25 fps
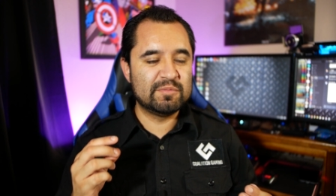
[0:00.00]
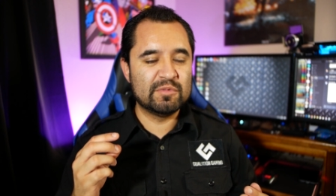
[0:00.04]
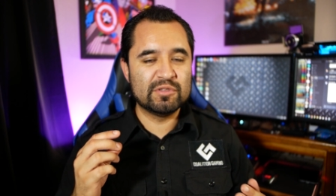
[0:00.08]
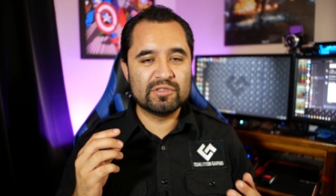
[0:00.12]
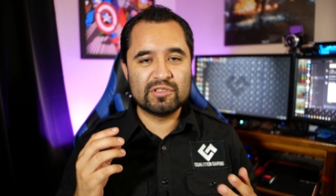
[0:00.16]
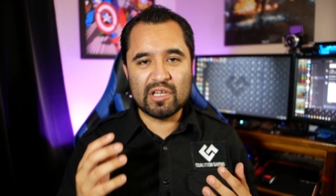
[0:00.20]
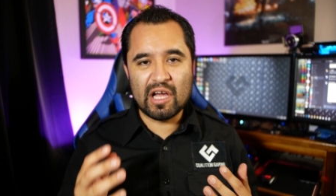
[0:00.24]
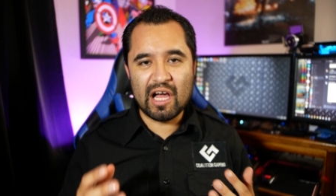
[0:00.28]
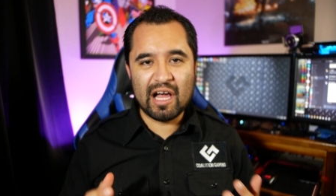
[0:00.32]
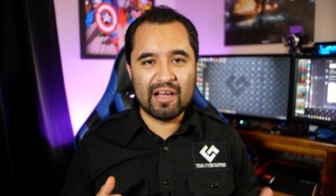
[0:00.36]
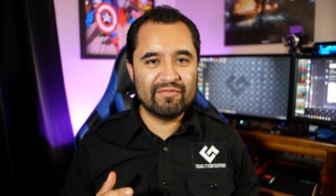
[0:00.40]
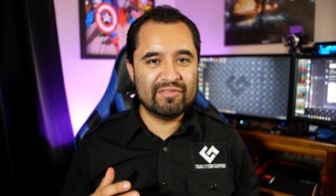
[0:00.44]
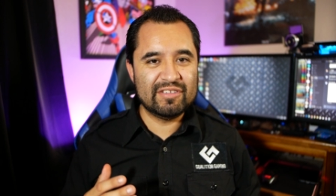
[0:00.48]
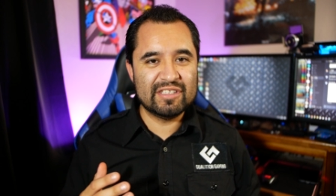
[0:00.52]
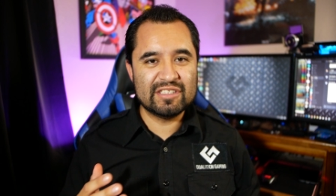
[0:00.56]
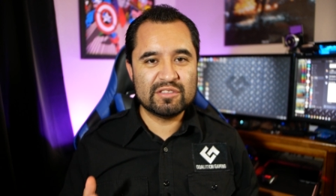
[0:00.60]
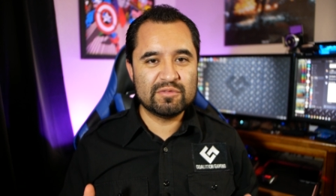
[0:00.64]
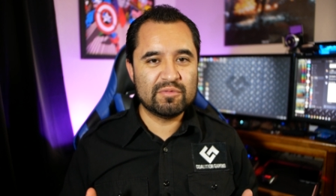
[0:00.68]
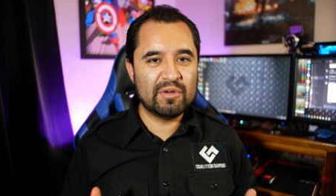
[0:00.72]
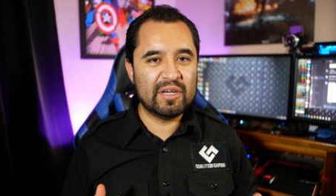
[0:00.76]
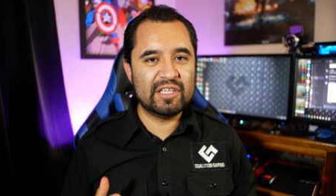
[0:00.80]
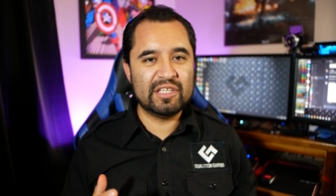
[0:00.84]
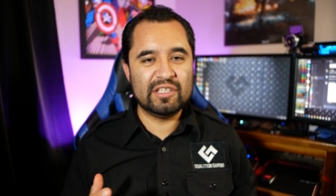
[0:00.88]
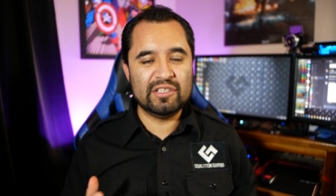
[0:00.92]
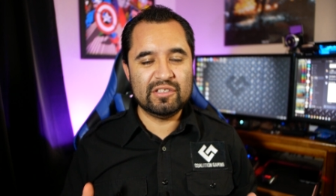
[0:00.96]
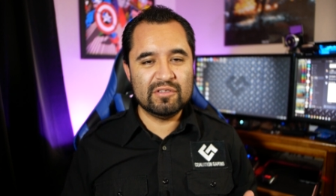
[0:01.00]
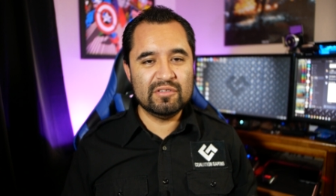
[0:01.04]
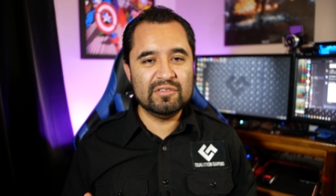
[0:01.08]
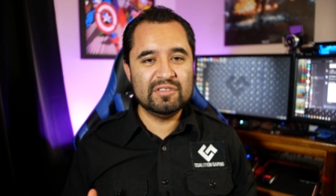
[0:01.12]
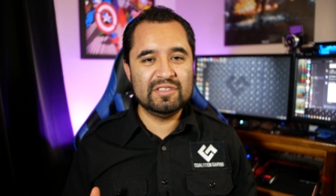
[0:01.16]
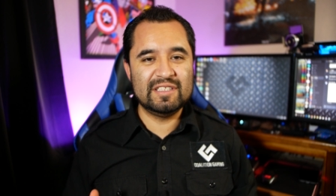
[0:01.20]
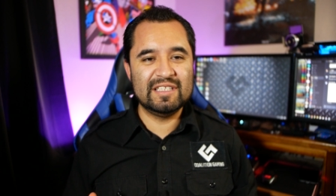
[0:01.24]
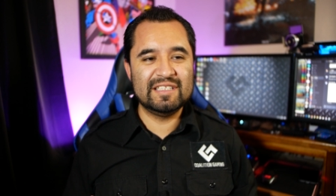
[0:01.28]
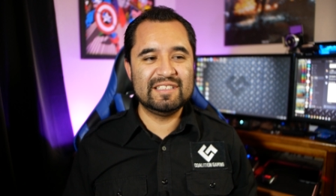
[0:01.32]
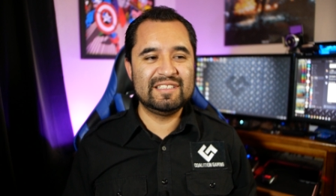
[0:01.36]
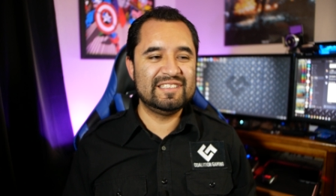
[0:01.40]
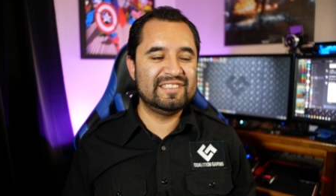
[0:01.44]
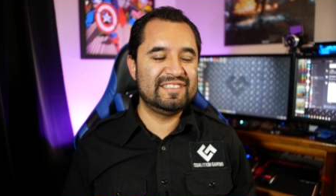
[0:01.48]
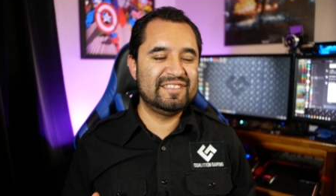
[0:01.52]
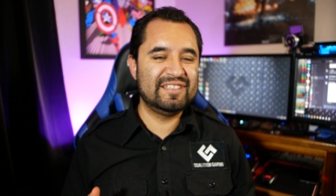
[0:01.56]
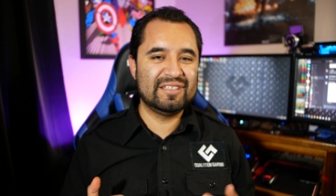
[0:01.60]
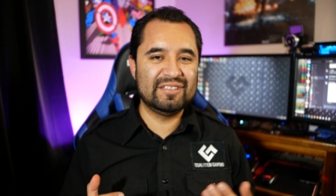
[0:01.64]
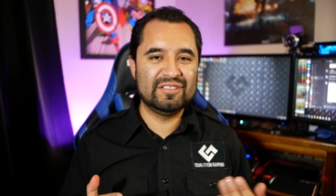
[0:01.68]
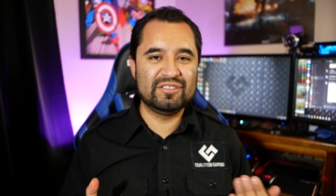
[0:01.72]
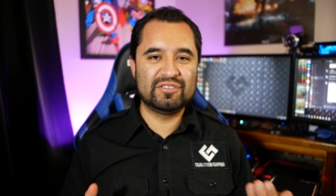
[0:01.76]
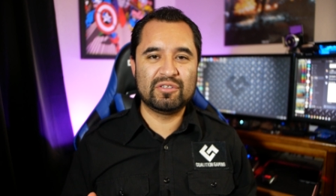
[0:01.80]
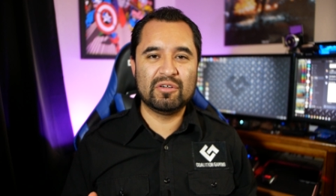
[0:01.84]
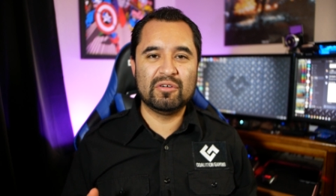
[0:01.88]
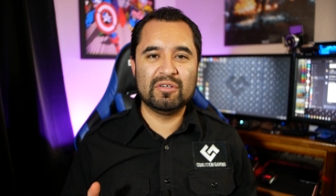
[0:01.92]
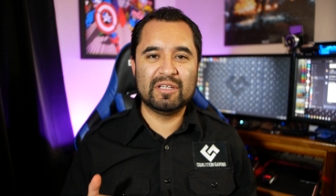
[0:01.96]
most obvious way to use this is to
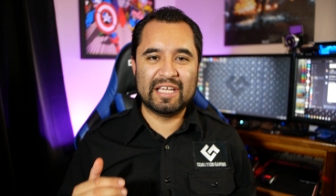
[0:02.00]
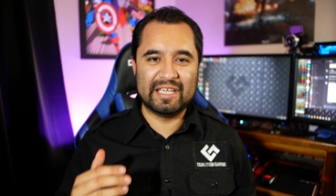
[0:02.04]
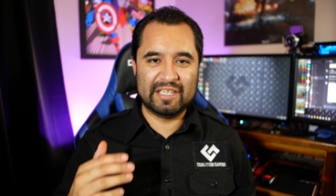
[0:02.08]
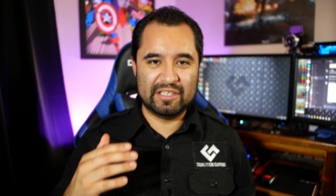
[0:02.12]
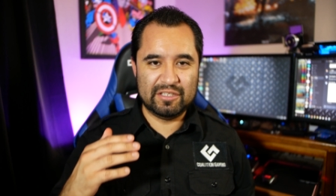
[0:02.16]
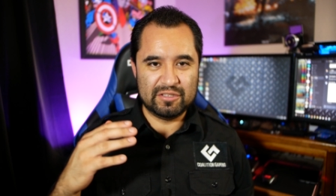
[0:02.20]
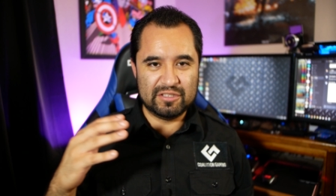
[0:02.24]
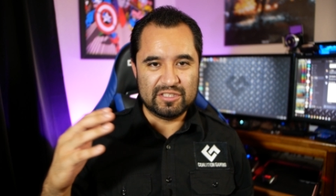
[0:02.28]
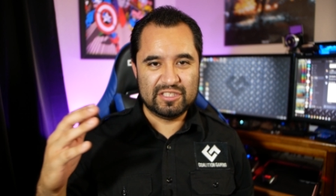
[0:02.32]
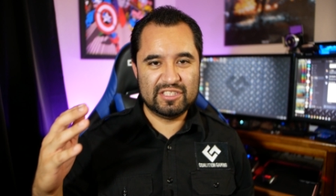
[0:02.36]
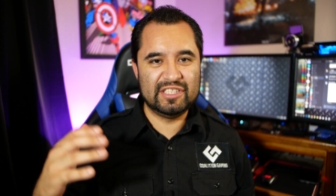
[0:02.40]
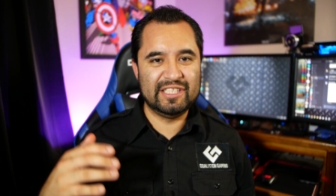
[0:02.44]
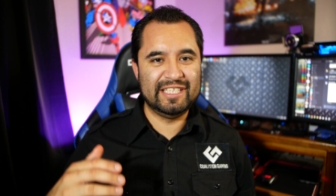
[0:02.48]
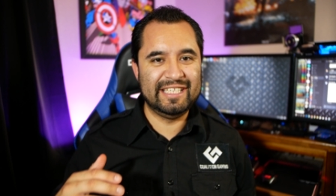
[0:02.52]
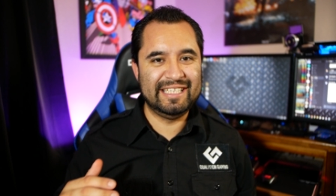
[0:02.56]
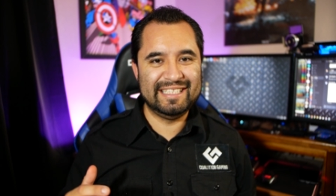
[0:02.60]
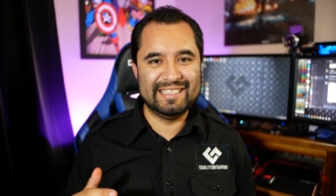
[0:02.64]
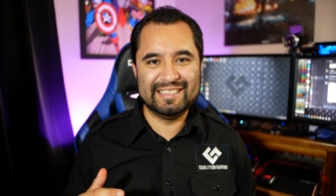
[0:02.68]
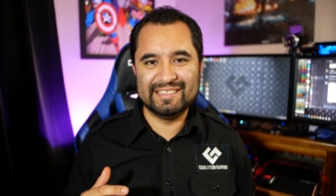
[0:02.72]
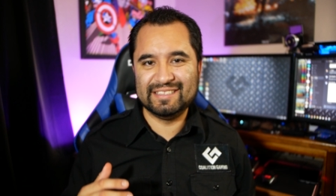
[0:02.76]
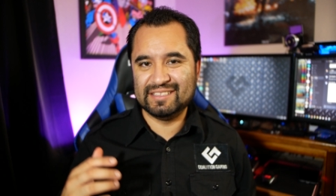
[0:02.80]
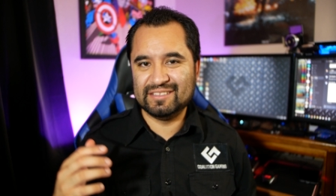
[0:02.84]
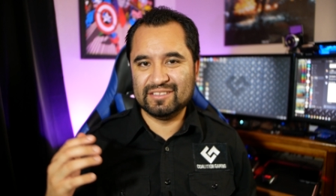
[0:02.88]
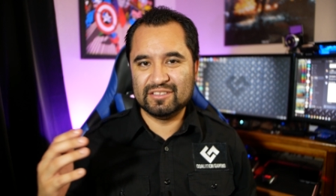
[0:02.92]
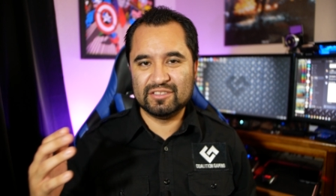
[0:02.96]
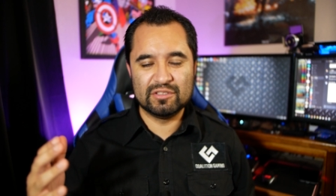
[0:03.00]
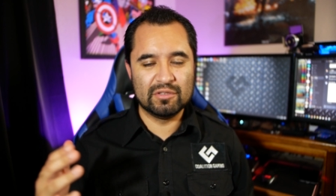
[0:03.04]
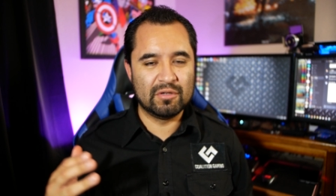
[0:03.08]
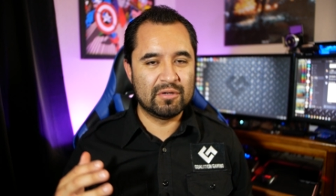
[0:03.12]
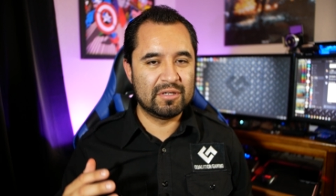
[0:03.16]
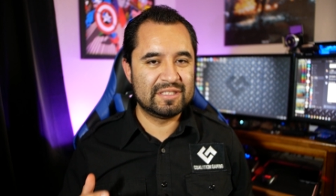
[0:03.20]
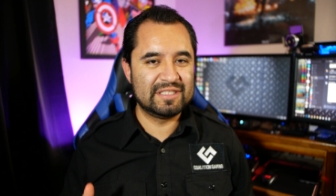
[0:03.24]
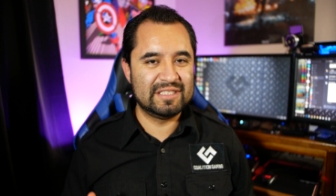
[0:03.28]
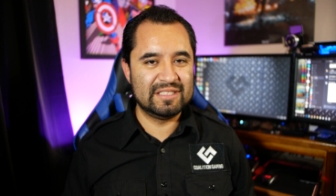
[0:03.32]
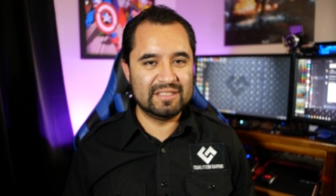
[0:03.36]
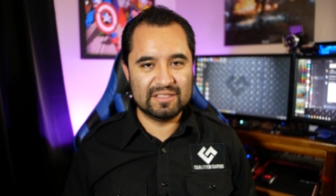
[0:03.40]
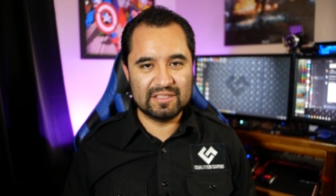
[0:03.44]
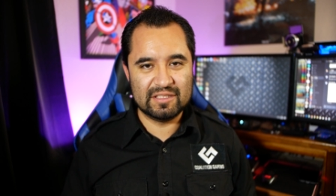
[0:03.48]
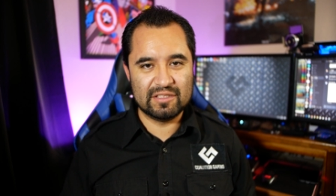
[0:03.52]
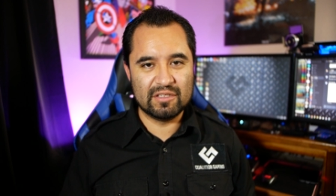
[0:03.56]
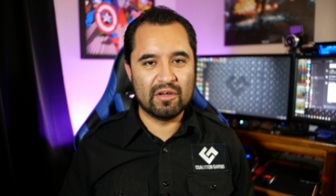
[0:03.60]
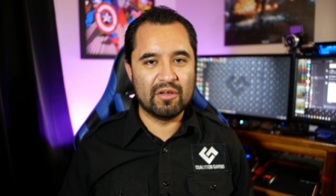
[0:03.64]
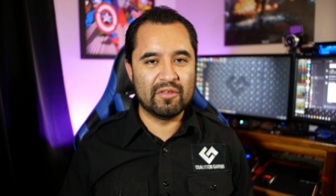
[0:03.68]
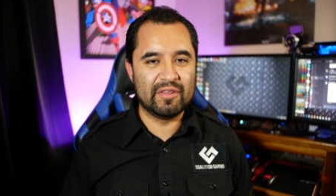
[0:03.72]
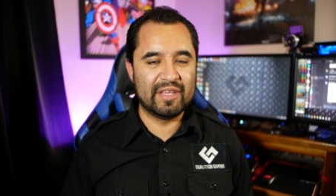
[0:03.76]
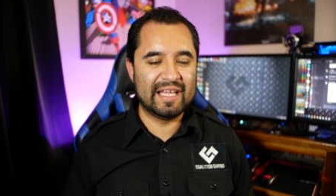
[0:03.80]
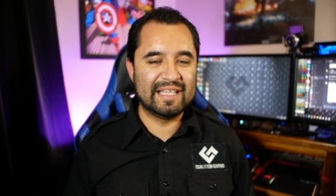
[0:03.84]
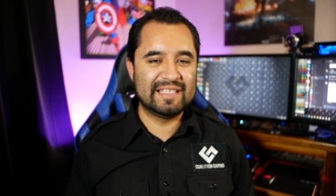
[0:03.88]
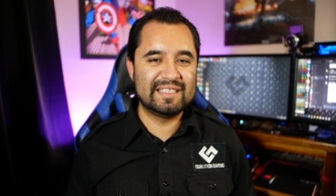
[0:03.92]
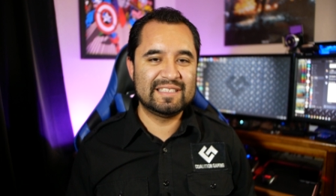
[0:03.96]
control like your scenes and sources and
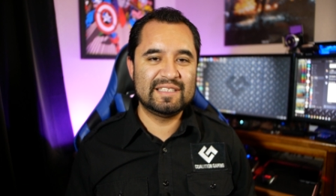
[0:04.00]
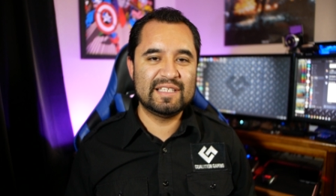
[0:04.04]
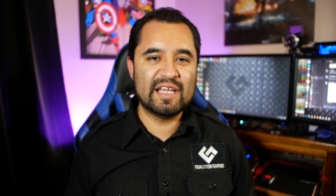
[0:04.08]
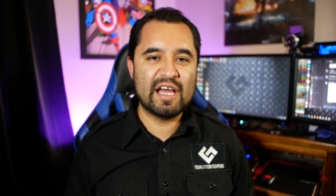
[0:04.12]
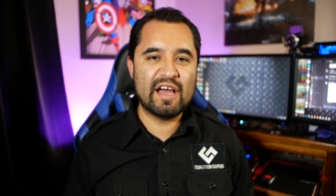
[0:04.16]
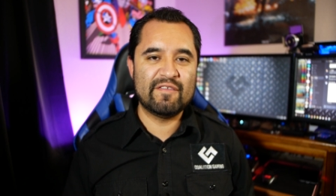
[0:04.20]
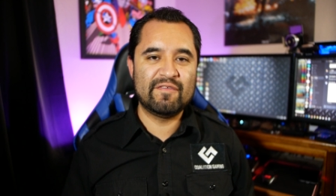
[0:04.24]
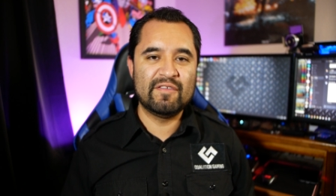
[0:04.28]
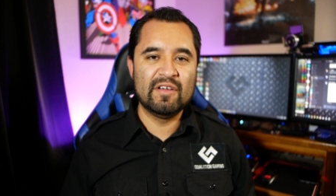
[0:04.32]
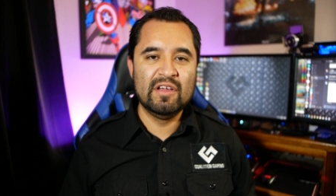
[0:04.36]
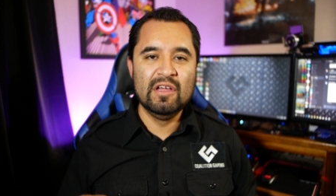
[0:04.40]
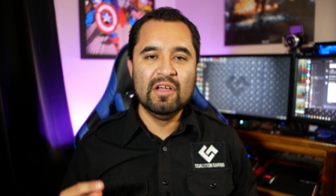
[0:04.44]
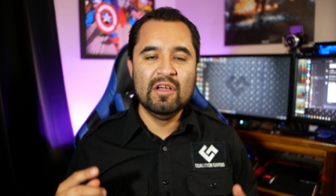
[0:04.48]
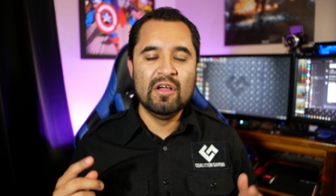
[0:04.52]
all that stuff.